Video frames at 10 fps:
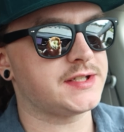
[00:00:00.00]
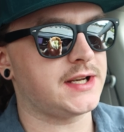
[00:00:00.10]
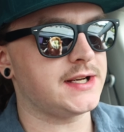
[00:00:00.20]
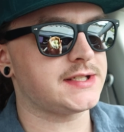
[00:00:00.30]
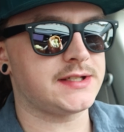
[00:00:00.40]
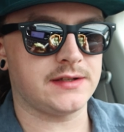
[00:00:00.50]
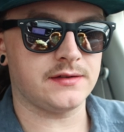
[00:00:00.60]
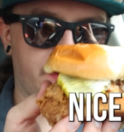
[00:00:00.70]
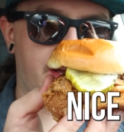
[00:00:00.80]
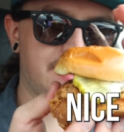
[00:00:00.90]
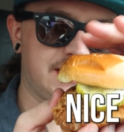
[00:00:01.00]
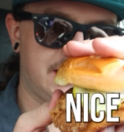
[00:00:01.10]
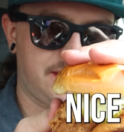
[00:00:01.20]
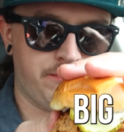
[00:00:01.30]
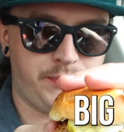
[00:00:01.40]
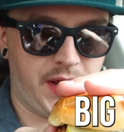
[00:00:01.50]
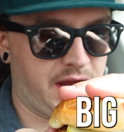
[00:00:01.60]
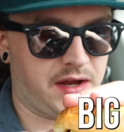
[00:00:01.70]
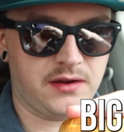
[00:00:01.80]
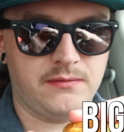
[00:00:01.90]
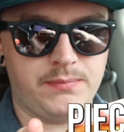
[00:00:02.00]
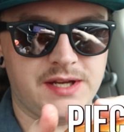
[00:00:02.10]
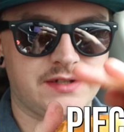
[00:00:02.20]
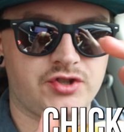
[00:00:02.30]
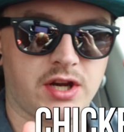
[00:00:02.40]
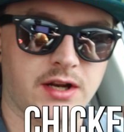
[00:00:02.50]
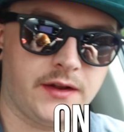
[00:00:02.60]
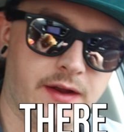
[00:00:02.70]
sus. Nice big piece of chicken on